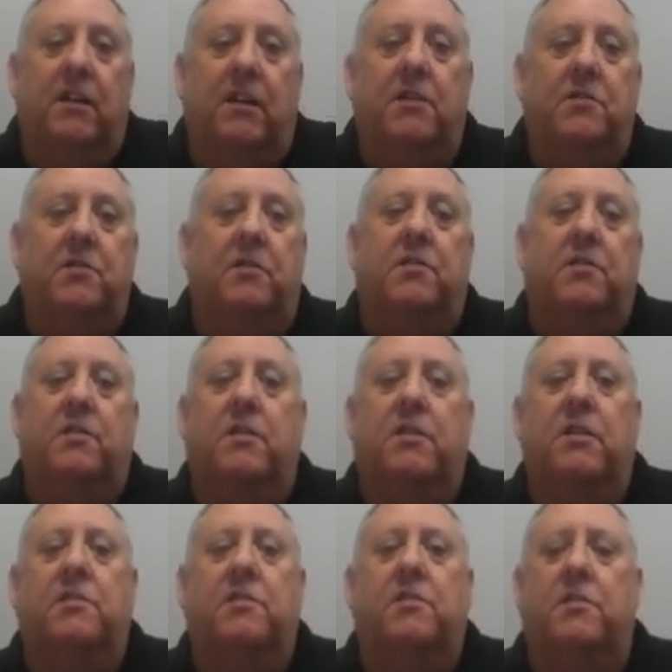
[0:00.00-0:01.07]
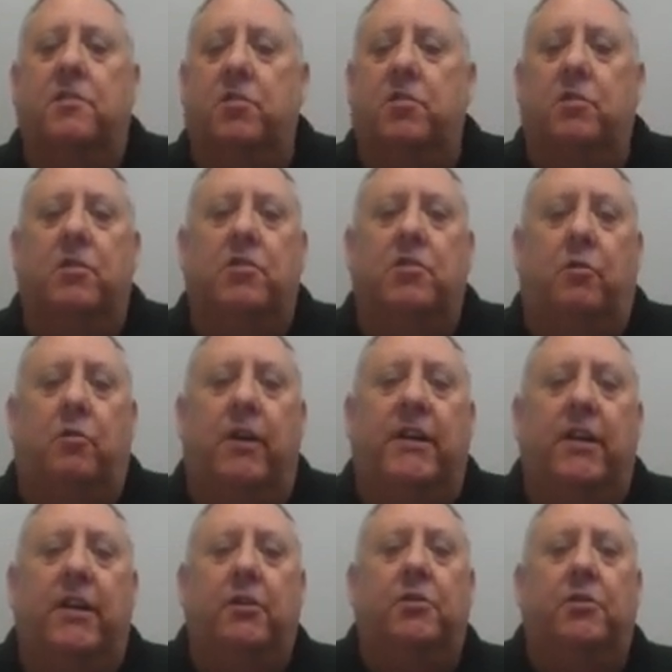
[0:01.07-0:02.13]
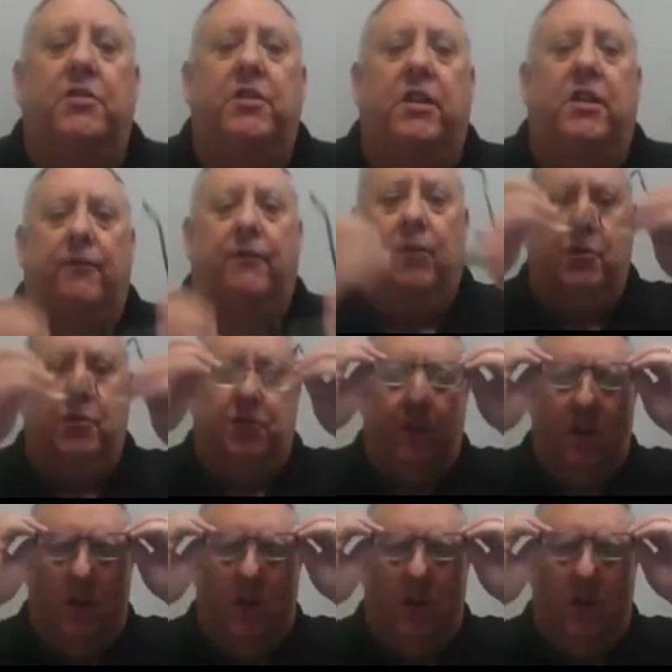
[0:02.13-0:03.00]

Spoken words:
These are the screen that you see. The first